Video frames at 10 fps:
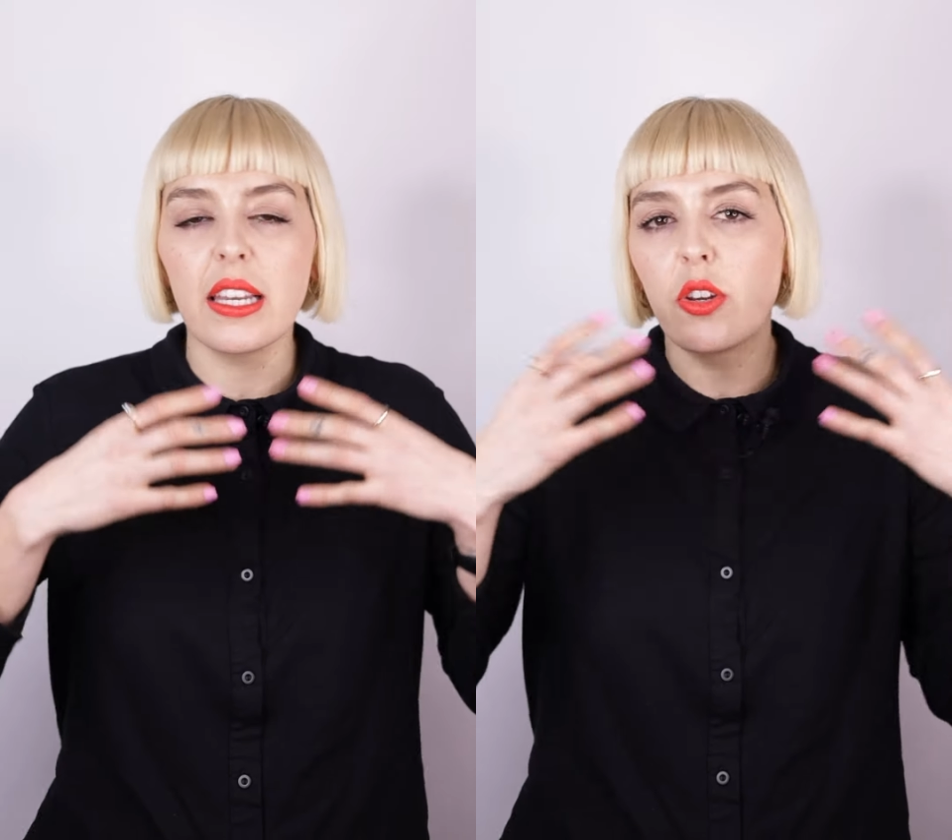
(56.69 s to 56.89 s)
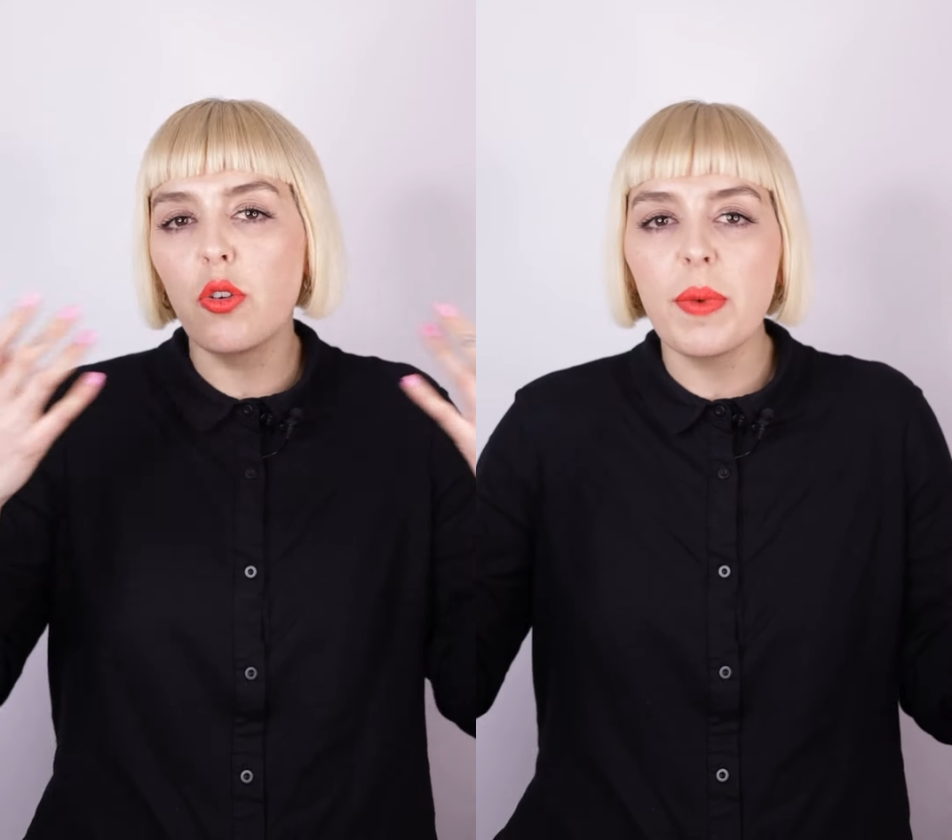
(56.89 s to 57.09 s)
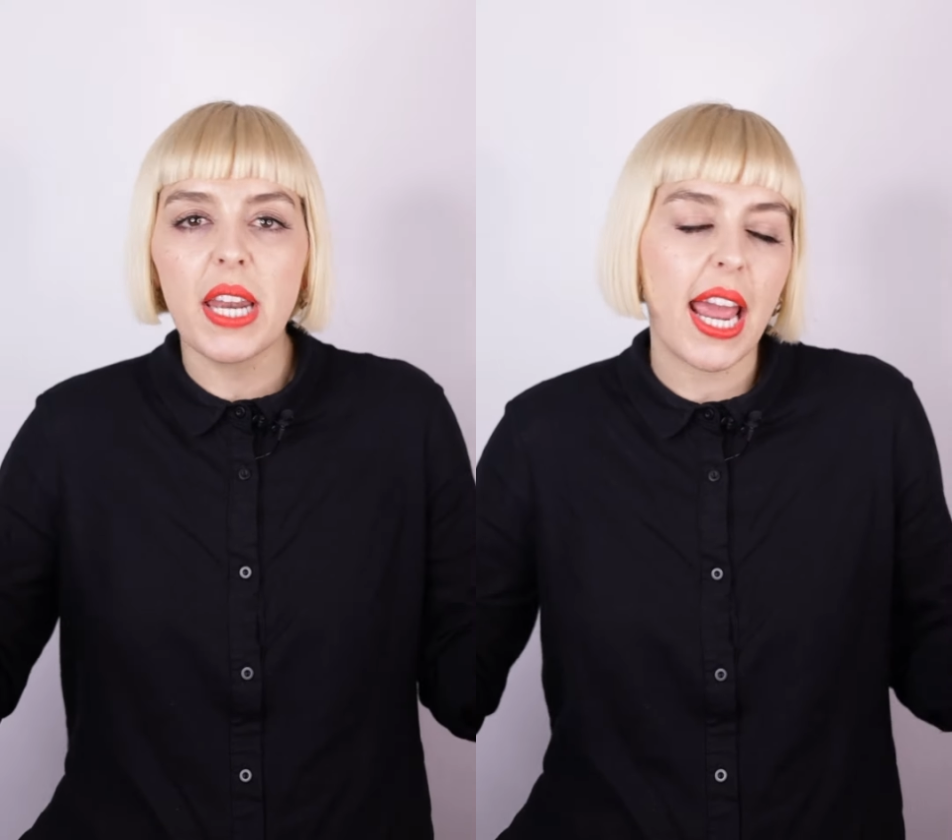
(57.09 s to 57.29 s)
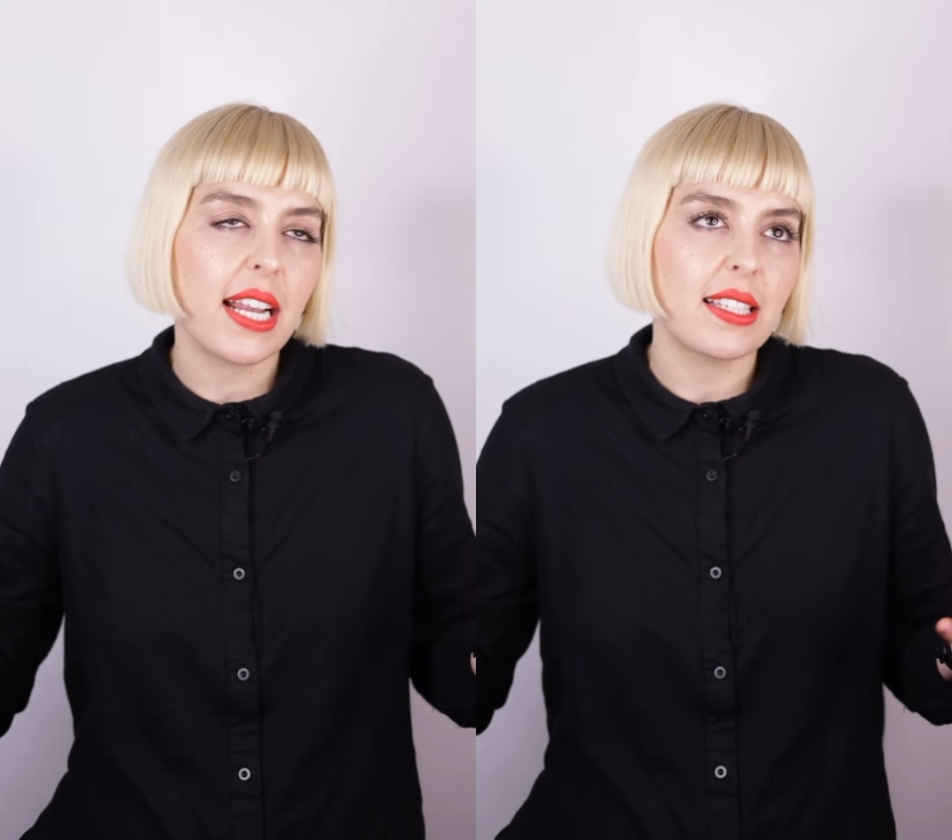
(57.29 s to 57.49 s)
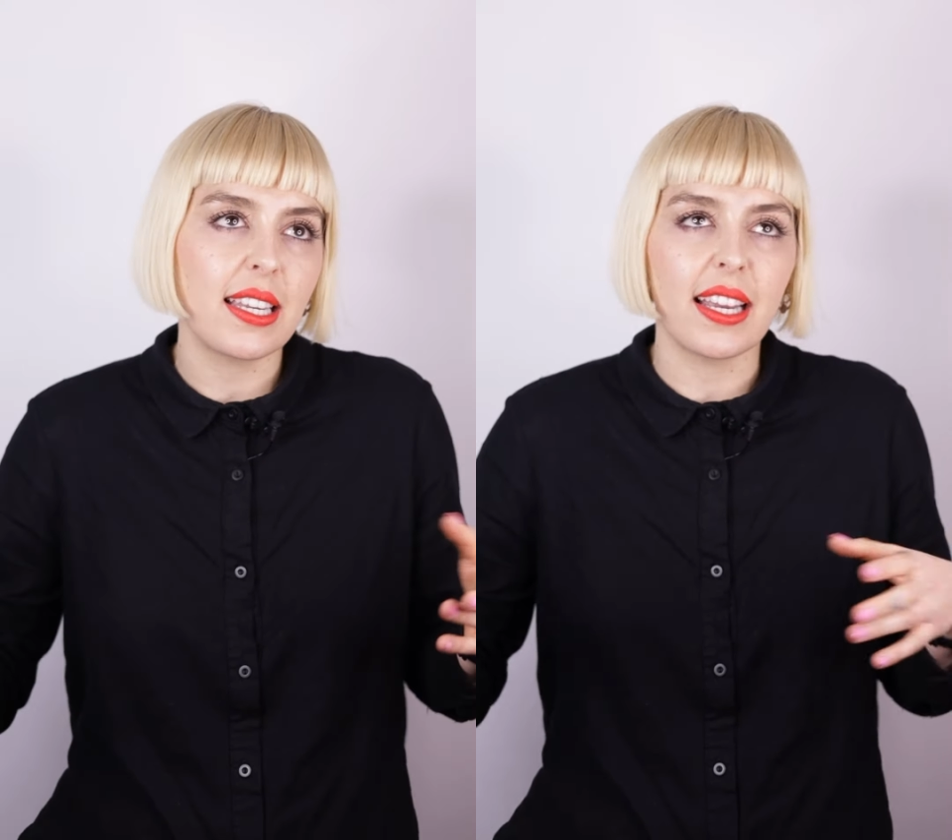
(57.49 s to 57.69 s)

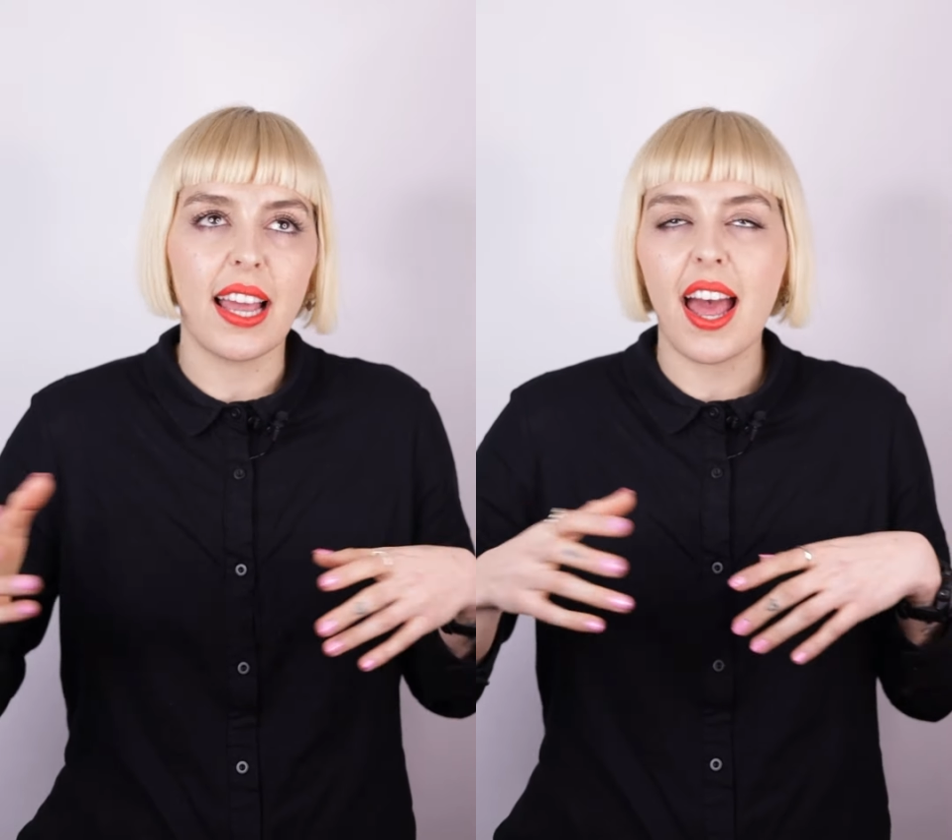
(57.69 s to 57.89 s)
illuminating